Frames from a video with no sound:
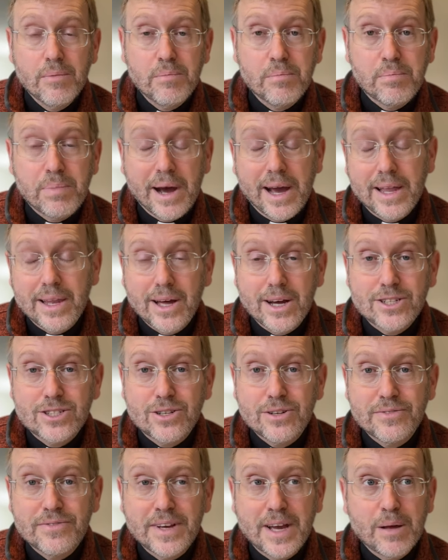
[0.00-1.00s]

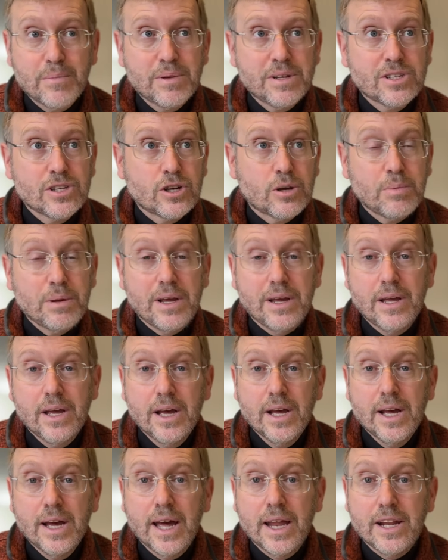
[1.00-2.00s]
biological families, There could be
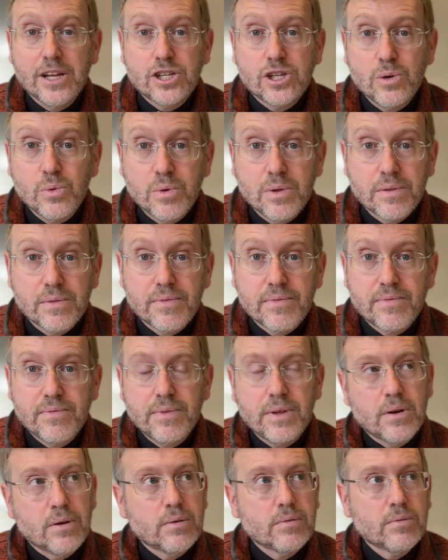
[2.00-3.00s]
an issue with,
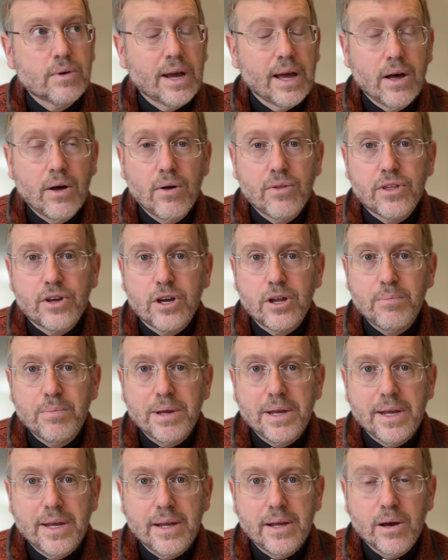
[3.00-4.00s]
you know, health, it could
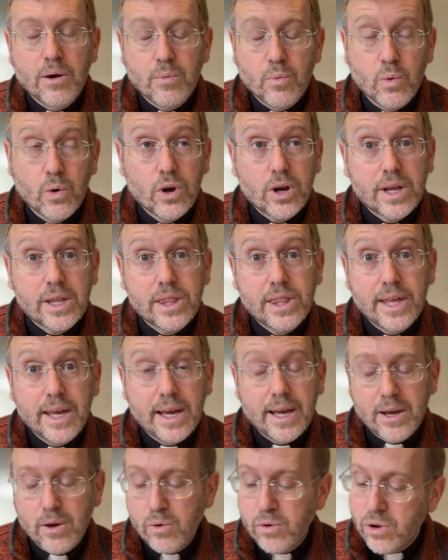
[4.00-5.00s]
be a work
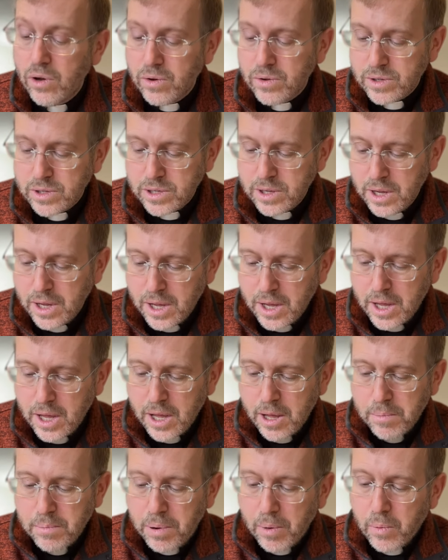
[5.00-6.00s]
thing, who knows.
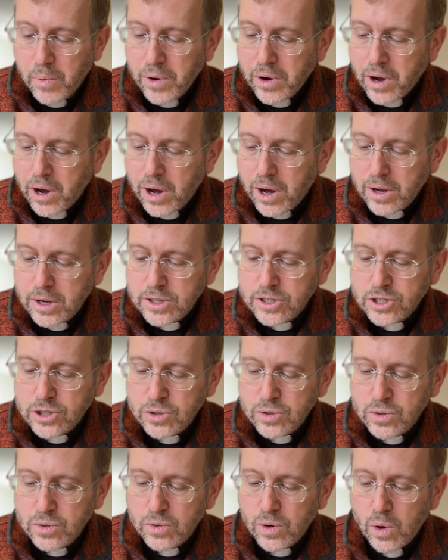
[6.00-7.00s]
But we're called
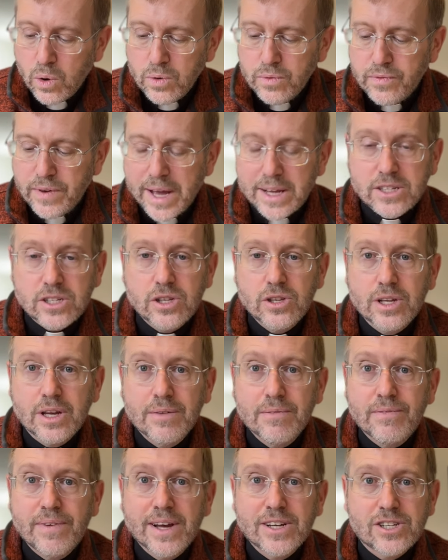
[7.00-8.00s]
to hold fast to the
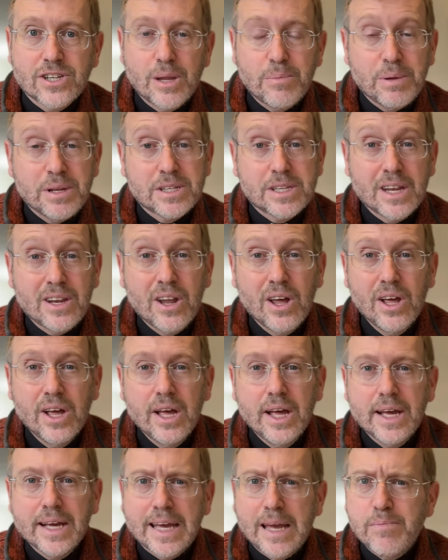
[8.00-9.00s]
confession. That means then
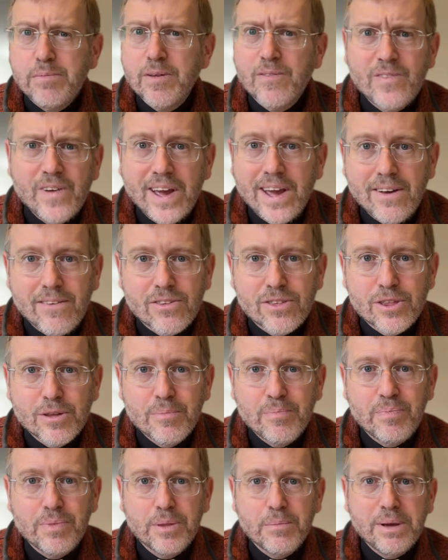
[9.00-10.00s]
keep the faith,
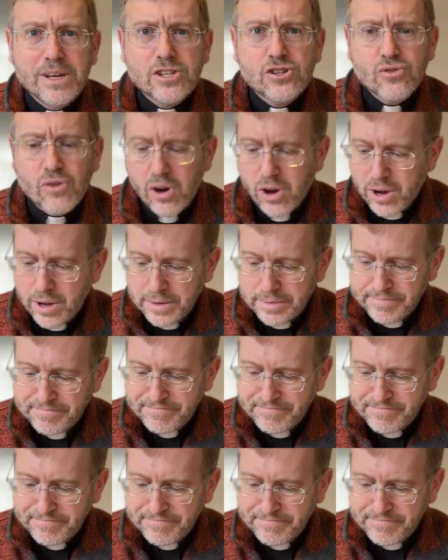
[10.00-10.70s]
be strong.